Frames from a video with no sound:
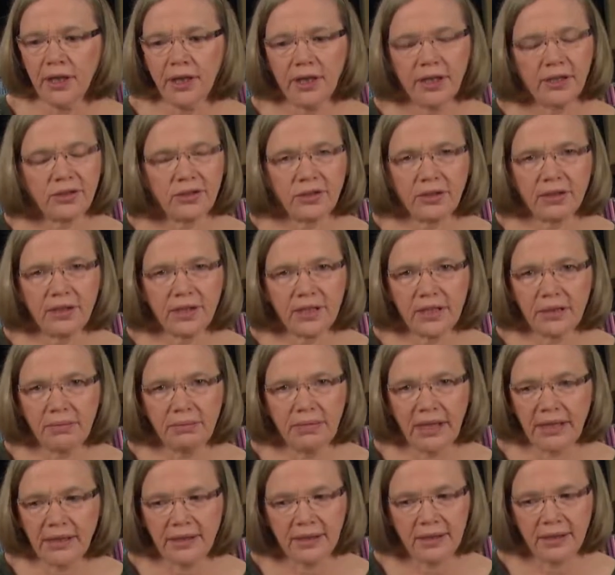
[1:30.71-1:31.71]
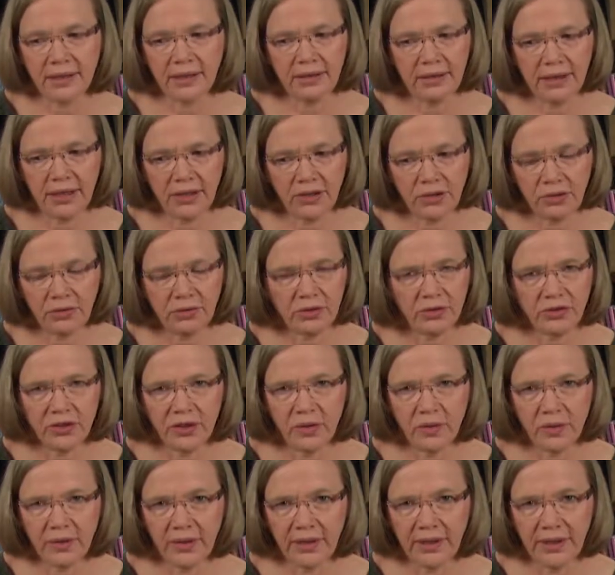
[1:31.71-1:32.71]
and so it doesn't matter that they're
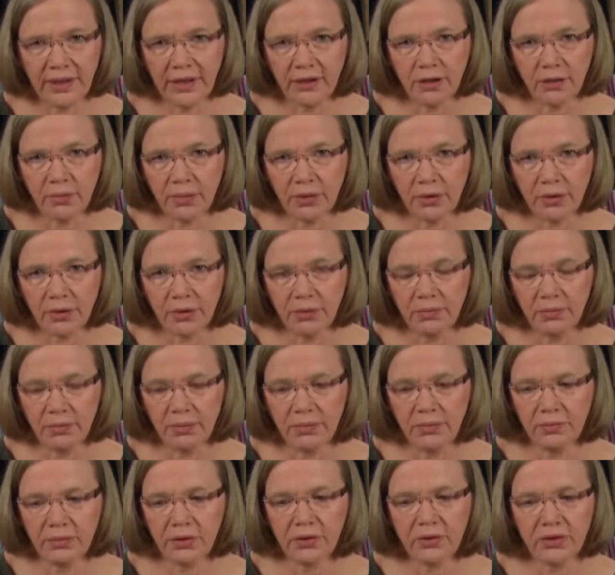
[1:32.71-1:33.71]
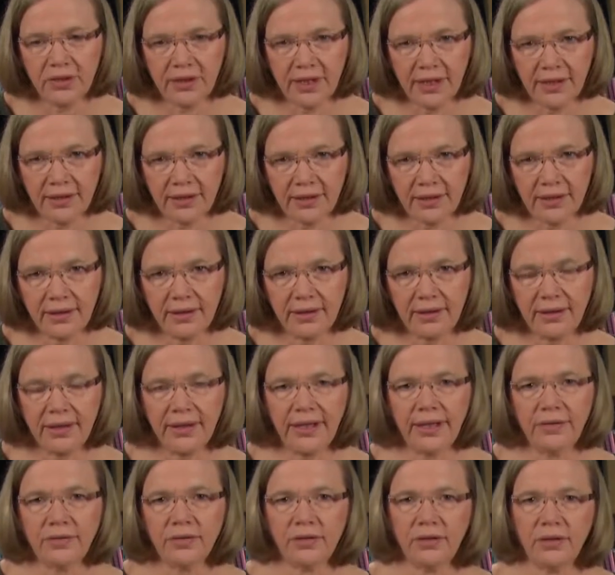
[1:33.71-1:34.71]
starting with the Yellow Book, because that's the
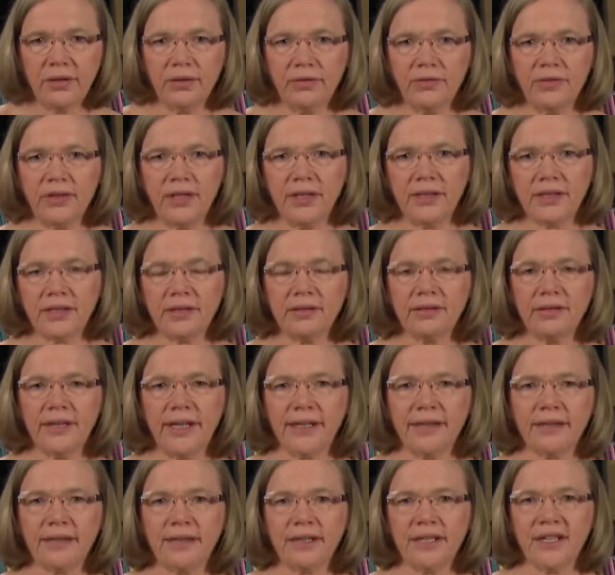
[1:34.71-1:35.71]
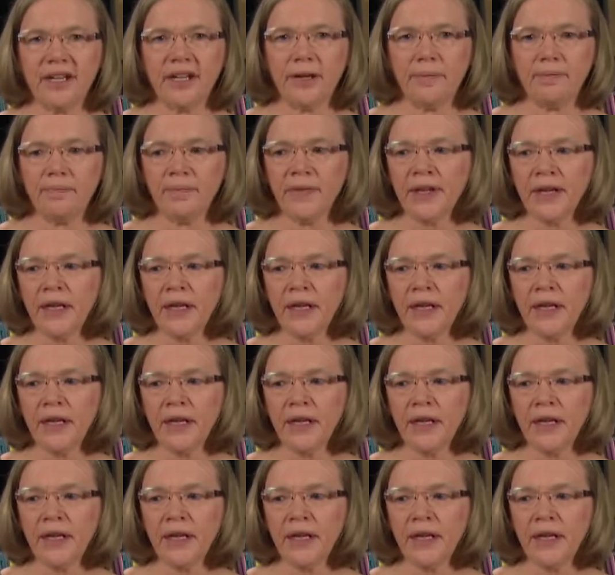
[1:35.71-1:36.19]
level of their skill at the time.